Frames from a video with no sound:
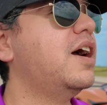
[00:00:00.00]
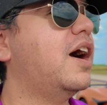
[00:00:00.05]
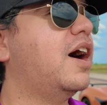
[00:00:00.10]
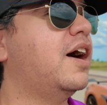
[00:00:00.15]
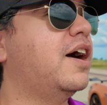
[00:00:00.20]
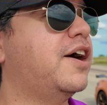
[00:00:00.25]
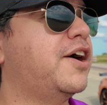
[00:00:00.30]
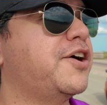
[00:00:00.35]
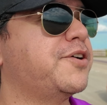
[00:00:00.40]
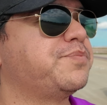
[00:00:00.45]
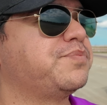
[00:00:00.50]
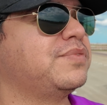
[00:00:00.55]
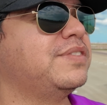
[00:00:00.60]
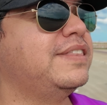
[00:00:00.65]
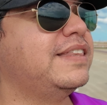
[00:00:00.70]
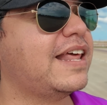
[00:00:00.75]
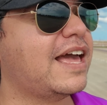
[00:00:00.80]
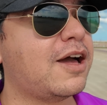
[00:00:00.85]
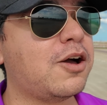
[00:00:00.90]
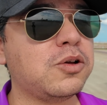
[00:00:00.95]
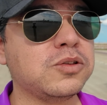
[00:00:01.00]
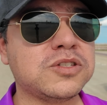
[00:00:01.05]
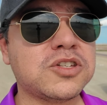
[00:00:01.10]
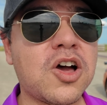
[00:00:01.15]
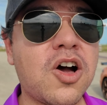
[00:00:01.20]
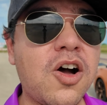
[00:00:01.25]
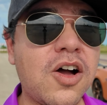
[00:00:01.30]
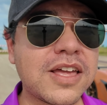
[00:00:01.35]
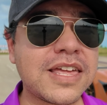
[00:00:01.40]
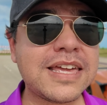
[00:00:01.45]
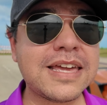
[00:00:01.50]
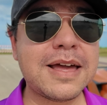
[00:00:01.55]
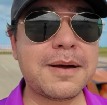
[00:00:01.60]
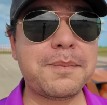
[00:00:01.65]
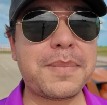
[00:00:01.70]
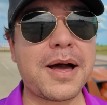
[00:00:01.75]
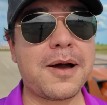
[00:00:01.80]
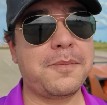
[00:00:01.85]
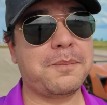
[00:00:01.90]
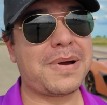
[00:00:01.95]
Now, talking
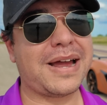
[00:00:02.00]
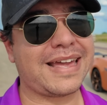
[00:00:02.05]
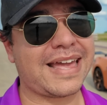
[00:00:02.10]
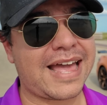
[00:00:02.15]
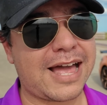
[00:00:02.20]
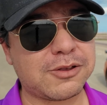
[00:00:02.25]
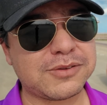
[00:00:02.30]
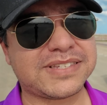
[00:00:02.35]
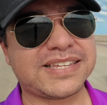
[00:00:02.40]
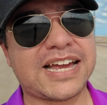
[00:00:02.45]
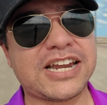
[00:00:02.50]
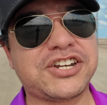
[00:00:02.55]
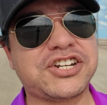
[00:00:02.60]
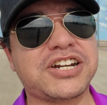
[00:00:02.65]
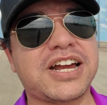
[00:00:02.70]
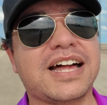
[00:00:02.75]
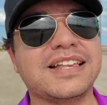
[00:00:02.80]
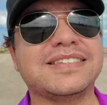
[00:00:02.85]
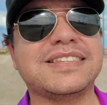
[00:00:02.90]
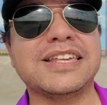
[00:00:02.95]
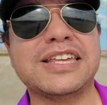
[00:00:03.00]
about my outside shots,